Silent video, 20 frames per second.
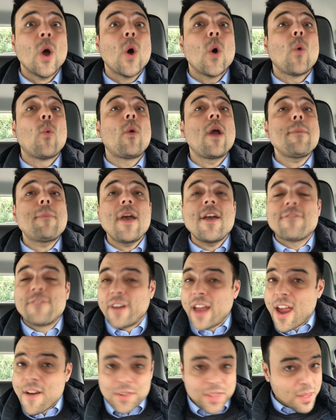We paid for
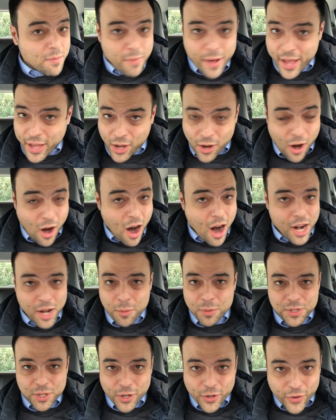everything by card. It
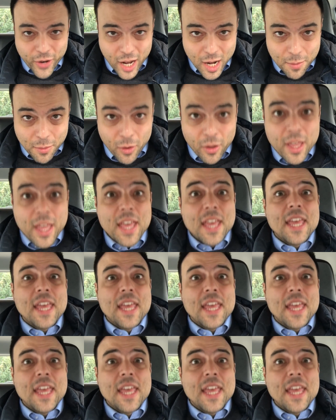was incredible.